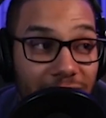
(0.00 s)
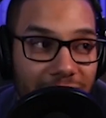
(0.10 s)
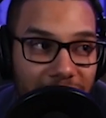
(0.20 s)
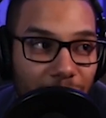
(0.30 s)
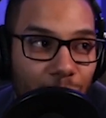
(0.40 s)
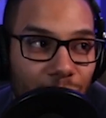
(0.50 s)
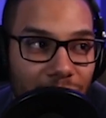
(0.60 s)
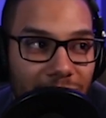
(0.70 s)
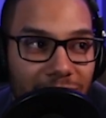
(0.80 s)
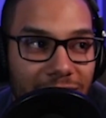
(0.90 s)
The
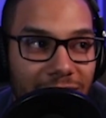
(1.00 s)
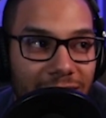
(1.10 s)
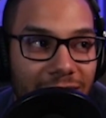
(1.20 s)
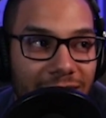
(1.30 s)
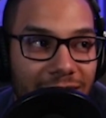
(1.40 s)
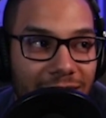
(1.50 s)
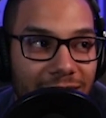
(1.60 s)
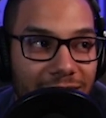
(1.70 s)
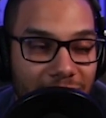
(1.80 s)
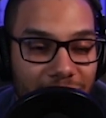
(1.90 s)
sequel
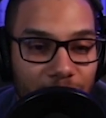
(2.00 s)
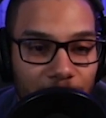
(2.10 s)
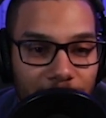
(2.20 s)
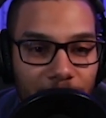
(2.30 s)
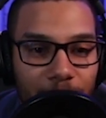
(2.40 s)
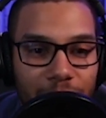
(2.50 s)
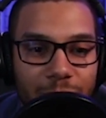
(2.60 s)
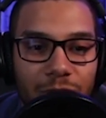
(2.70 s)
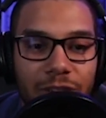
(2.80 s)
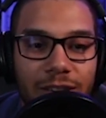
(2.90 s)
to the Super Mario
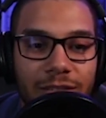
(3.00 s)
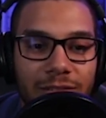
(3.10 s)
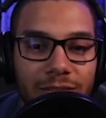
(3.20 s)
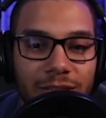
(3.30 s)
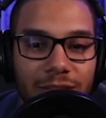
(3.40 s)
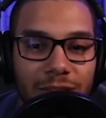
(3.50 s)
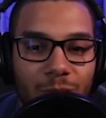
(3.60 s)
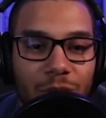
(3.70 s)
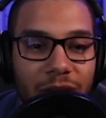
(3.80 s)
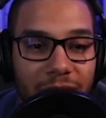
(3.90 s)
Brothers movie,
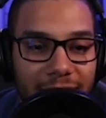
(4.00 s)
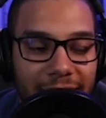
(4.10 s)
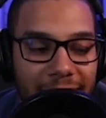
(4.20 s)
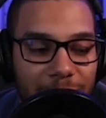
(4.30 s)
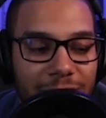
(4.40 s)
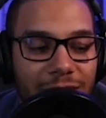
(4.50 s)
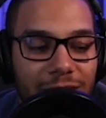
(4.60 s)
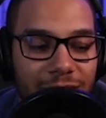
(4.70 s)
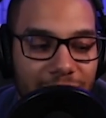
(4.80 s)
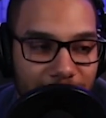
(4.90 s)
where they adapt
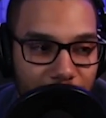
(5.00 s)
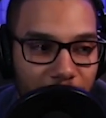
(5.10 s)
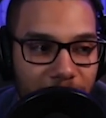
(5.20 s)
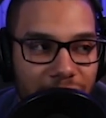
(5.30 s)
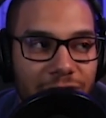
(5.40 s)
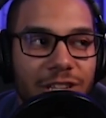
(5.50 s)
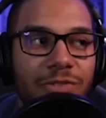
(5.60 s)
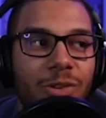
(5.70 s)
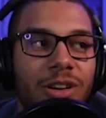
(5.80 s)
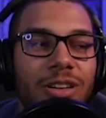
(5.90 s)
Super Mario
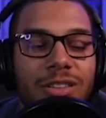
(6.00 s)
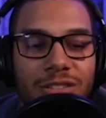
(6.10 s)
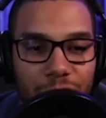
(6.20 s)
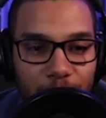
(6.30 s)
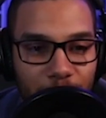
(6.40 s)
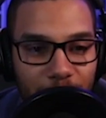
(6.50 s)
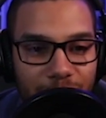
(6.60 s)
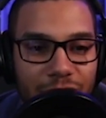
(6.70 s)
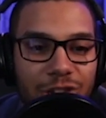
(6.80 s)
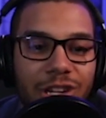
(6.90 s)
64, Super
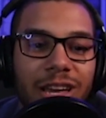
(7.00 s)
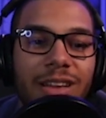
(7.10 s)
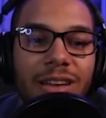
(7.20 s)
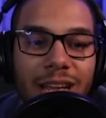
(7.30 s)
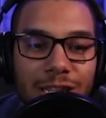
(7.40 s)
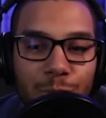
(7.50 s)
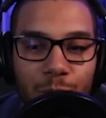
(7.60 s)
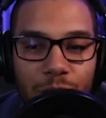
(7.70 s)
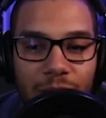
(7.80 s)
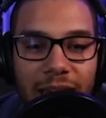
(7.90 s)
Mario Sunshine, and
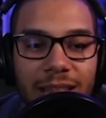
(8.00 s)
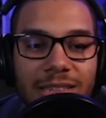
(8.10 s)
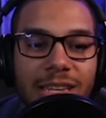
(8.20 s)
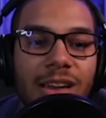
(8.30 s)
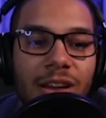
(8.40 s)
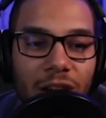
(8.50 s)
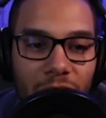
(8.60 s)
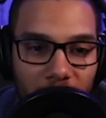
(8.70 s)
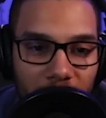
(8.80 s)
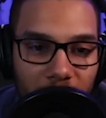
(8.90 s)
Super Mario Galaxy
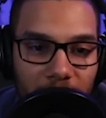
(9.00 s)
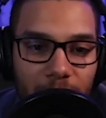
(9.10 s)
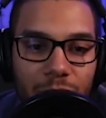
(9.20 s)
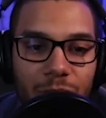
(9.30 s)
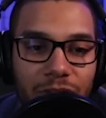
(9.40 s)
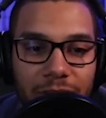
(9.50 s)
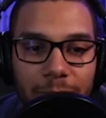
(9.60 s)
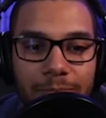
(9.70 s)
all in one movie.